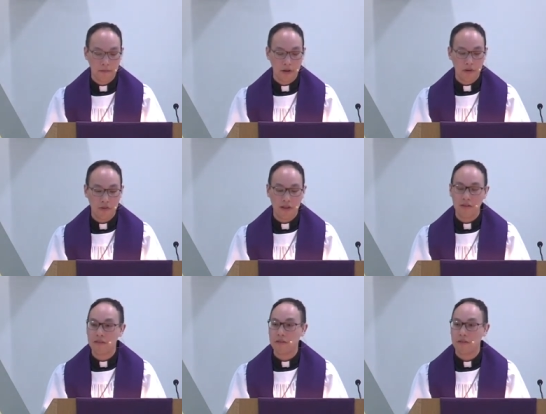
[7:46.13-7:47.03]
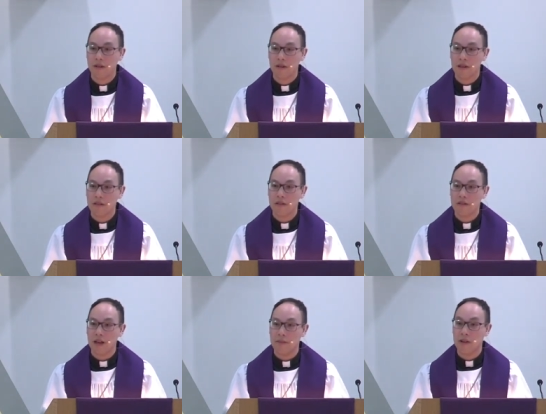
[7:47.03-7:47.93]
Why do things like
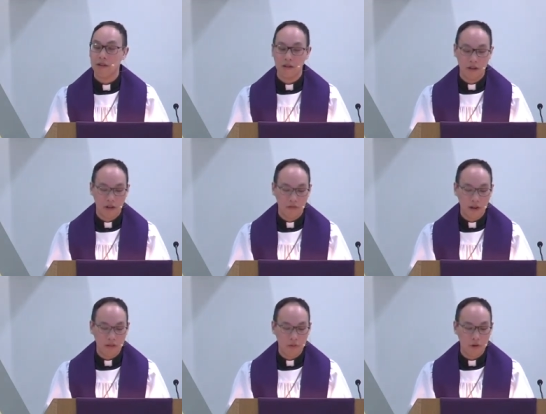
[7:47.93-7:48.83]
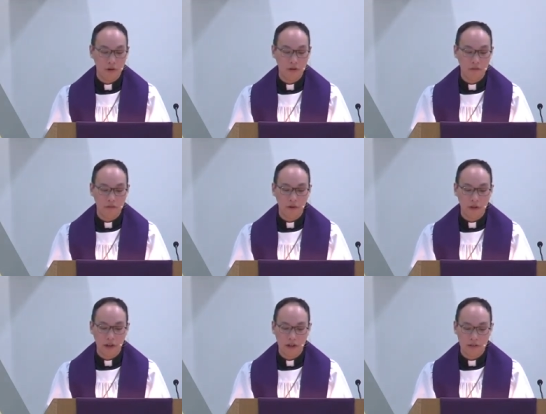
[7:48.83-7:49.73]
this happening around the world if your
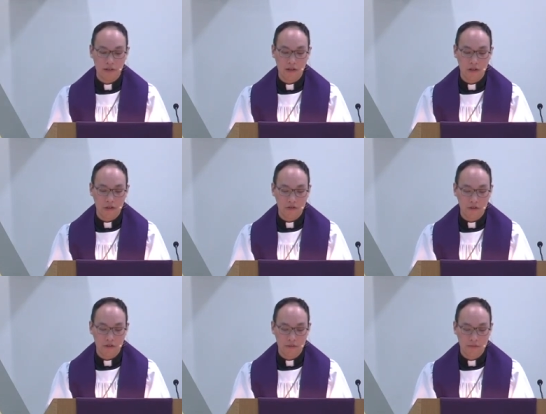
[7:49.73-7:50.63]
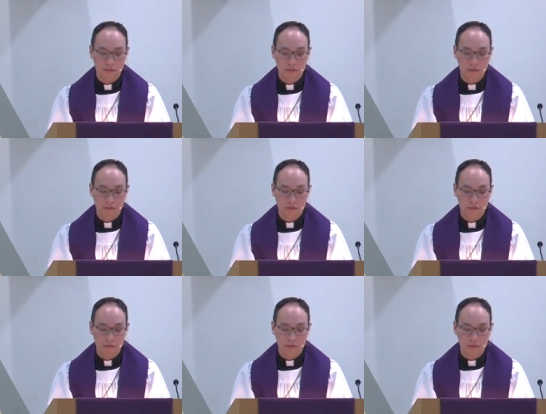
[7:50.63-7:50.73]
God is in control.